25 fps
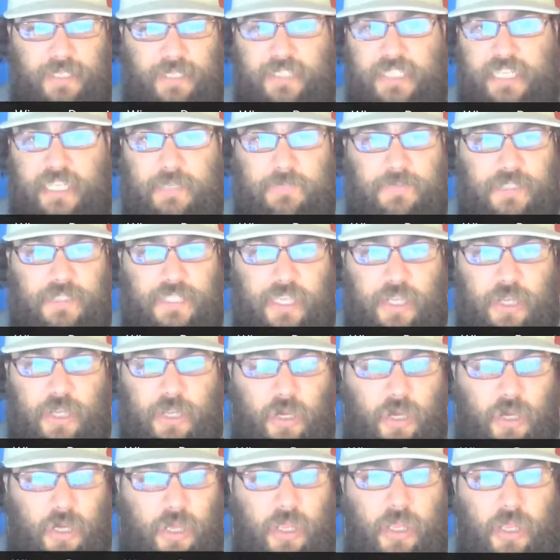CMC,
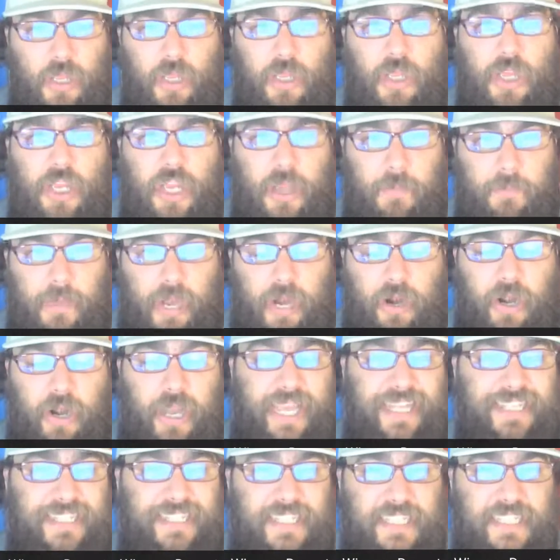Cook, Kamara,
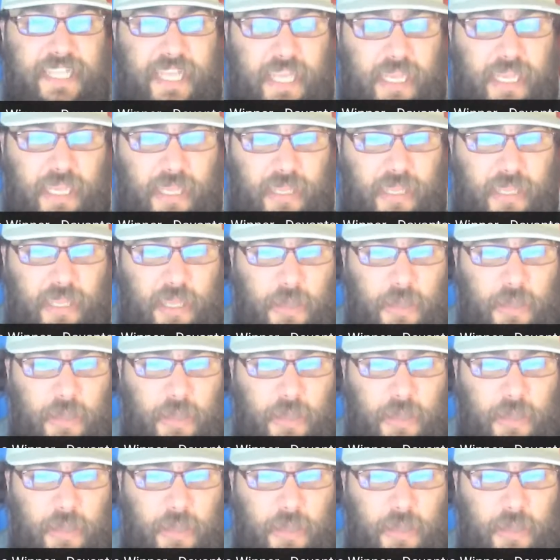and Zeke.